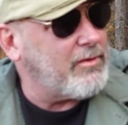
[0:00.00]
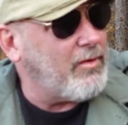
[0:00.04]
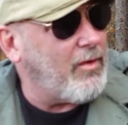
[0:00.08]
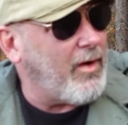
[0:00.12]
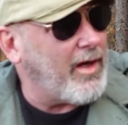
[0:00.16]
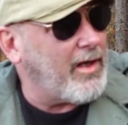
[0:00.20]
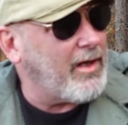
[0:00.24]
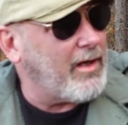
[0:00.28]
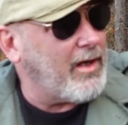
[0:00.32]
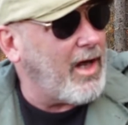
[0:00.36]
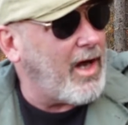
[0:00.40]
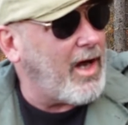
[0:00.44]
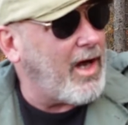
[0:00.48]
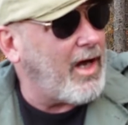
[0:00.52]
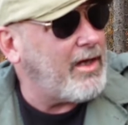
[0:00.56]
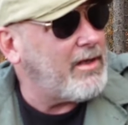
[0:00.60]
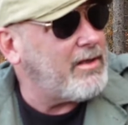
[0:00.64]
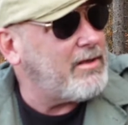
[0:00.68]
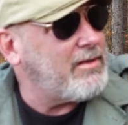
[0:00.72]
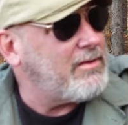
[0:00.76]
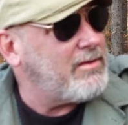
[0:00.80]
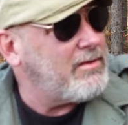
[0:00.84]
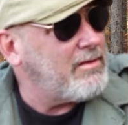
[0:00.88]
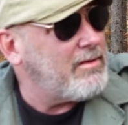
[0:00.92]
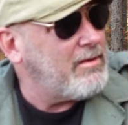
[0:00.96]
quite a lot,
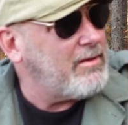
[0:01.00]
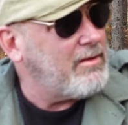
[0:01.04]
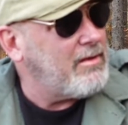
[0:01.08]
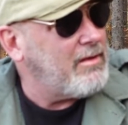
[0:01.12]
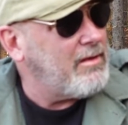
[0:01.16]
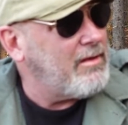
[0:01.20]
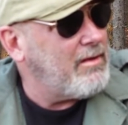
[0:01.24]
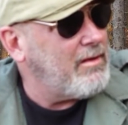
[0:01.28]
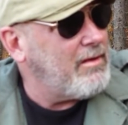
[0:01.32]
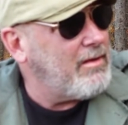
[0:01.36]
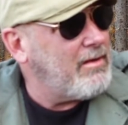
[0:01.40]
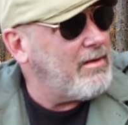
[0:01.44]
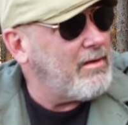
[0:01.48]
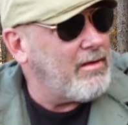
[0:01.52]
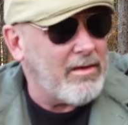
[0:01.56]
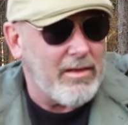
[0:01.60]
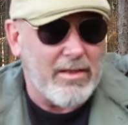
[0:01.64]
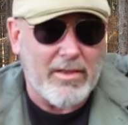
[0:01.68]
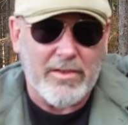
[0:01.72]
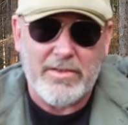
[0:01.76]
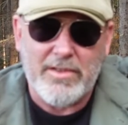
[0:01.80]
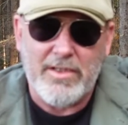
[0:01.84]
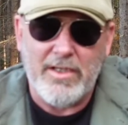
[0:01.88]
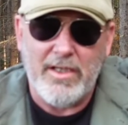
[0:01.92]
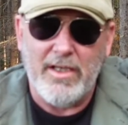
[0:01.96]

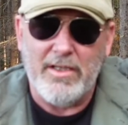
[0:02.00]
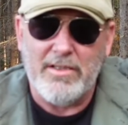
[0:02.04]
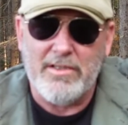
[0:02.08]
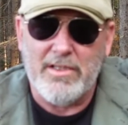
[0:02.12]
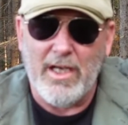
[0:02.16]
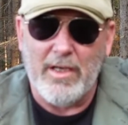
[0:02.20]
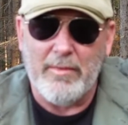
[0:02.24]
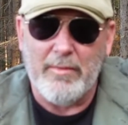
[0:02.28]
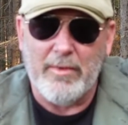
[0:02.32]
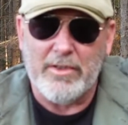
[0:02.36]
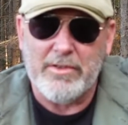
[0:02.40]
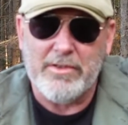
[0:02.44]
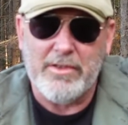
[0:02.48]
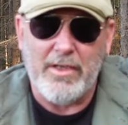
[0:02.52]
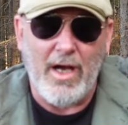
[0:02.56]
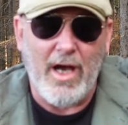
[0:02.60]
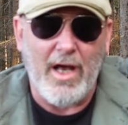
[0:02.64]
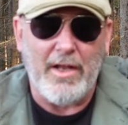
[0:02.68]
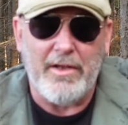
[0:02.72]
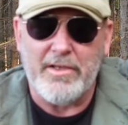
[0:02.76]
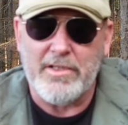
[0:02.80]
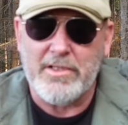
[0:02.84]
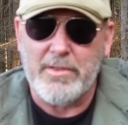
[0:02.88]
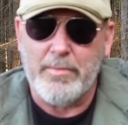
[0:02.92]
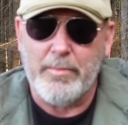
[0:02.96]
you'll see some are
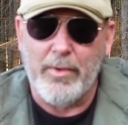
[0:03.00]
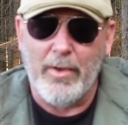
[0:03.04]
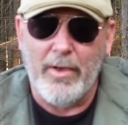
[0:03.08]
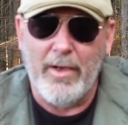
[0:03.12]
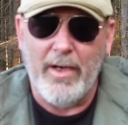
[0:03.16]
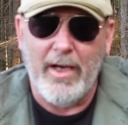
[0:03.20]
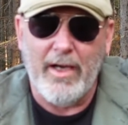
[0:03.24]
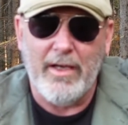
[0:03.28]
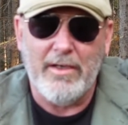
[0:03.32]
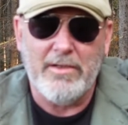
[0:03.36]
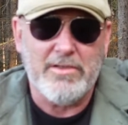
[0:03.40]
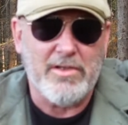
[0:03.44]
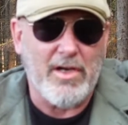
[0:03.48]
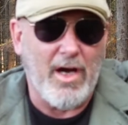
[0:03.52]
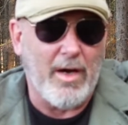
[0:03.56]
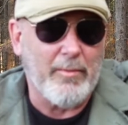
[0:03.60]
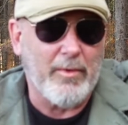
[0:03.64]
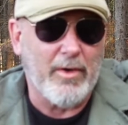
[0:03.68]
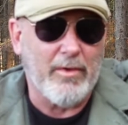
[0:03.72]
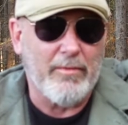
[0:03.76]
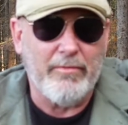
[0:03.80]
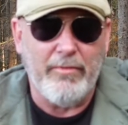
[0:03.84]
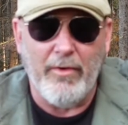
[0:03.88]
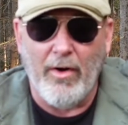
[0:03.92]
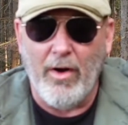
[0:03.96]
shot in the spring,
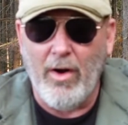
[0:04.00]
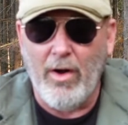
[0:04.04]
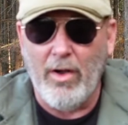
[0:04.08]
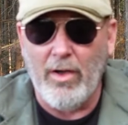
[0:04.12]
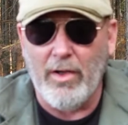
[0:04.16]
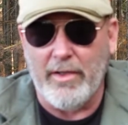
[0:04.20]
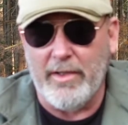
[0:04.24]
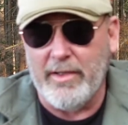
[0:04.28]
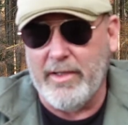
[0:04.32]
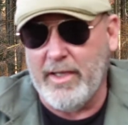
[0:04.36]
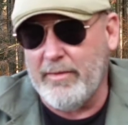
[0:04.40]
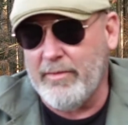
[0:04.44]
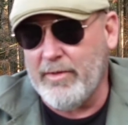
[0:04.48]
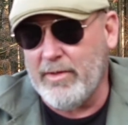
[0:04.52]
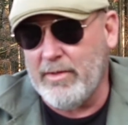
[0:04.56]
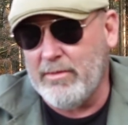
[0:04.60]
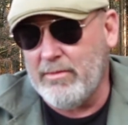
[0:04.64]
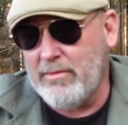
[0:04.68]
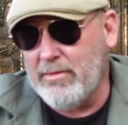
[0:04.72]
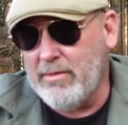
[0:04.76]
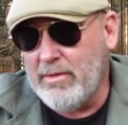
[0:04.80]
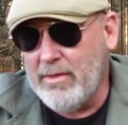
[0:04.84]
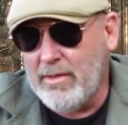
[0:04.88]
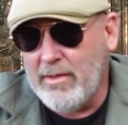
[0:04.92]
summer, fall, and even